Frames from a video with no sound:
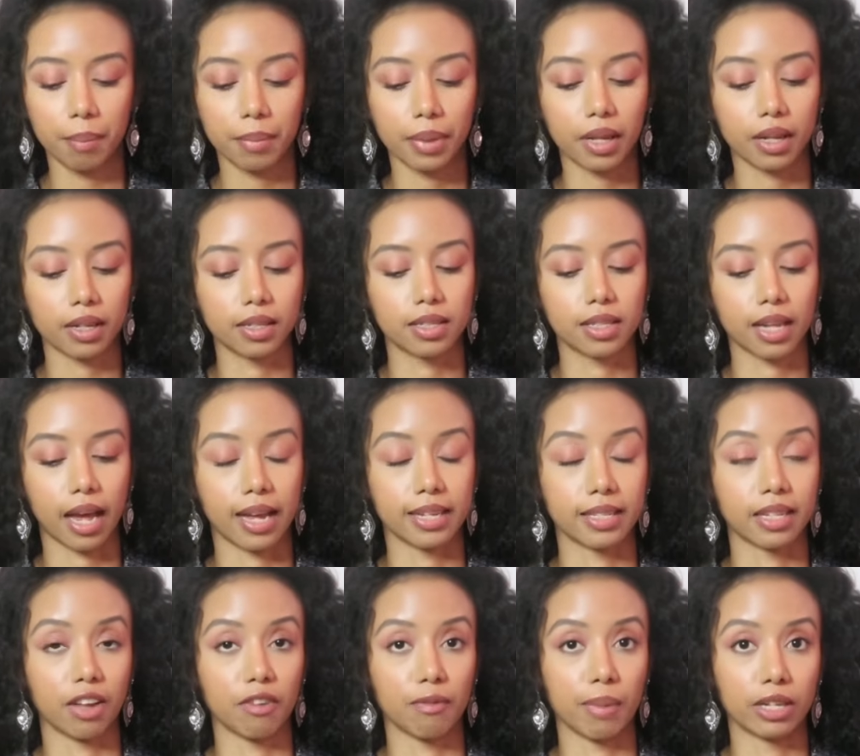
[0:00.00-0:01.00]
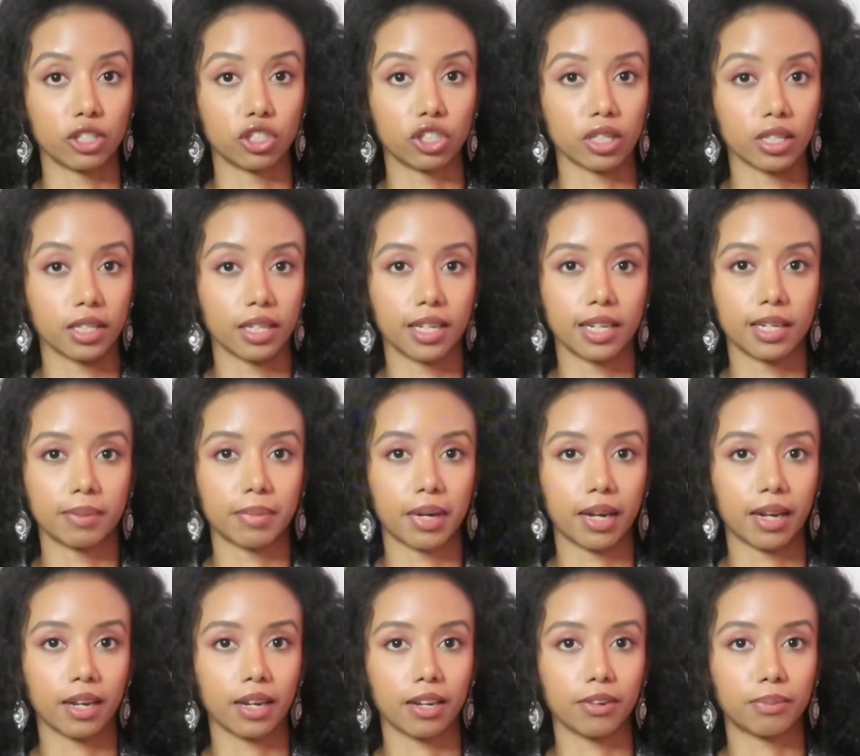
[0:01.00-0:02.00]
because as I mentioned in
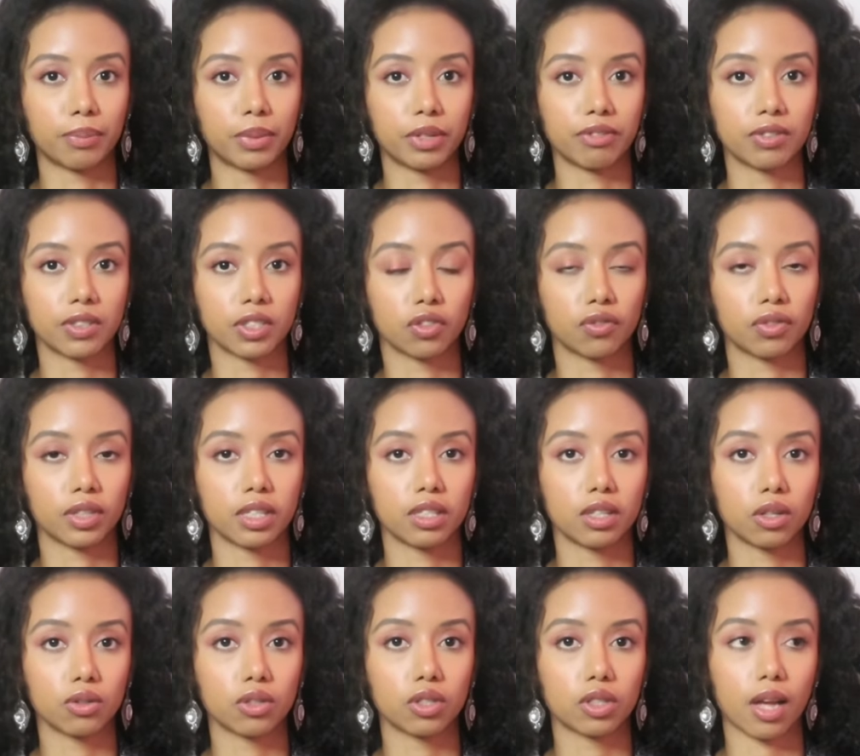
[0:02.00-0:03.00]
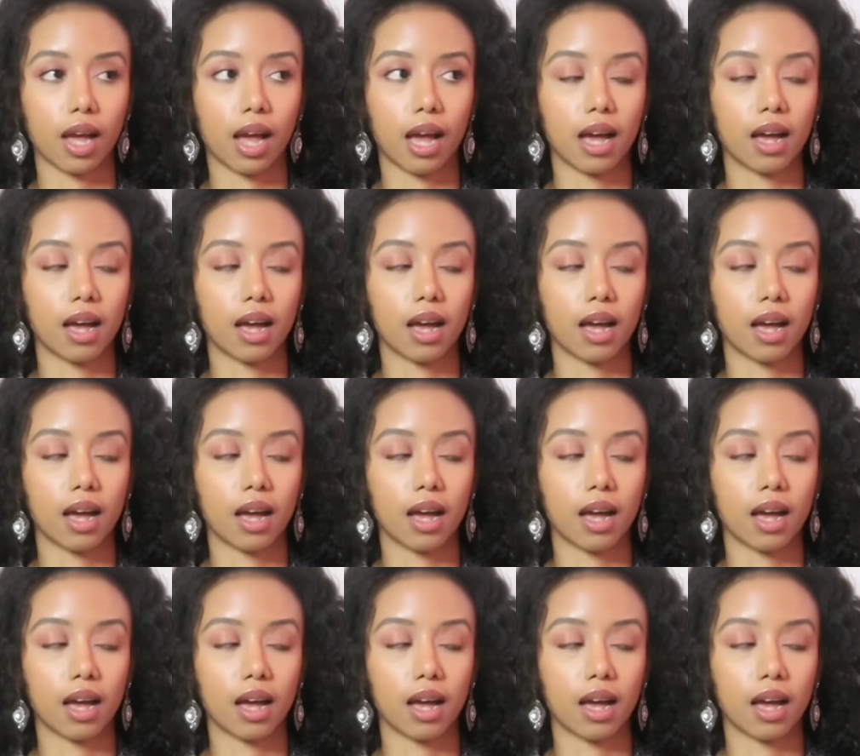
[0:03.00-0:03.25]
my previous videos